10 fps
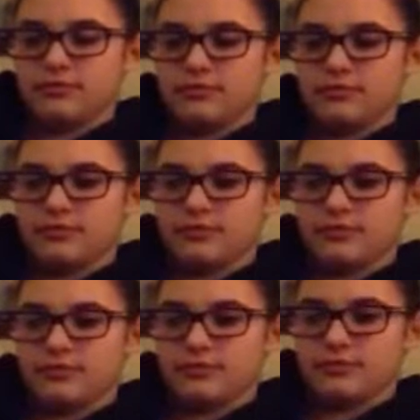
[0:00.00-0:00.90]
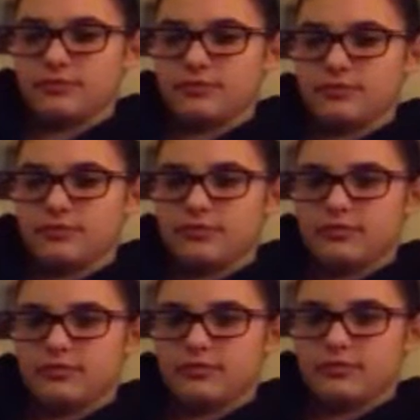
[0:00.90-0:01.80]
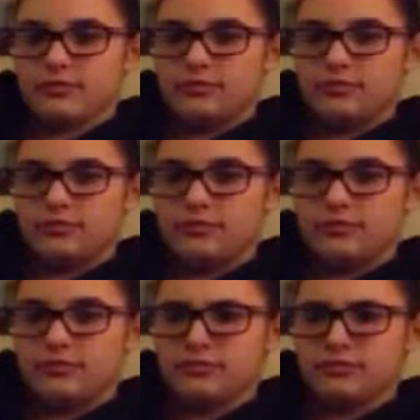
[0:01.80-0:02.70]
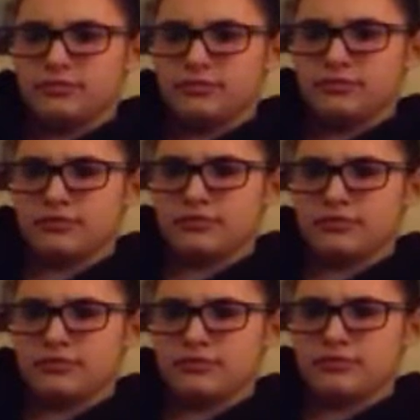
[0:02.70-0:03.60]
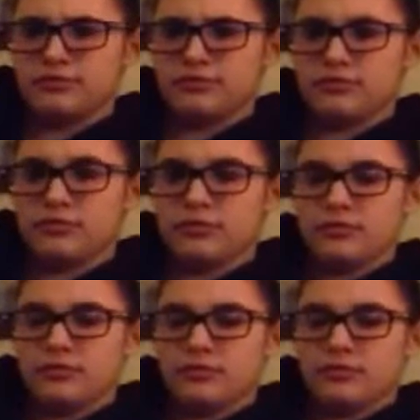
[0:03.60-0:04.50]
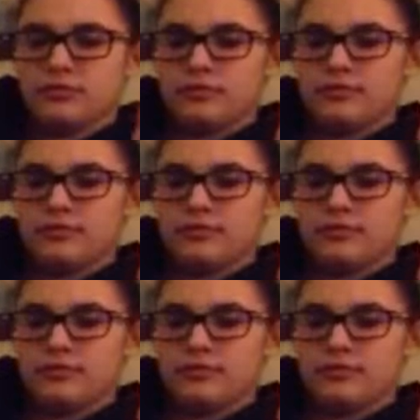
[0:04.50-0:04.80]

[no speech]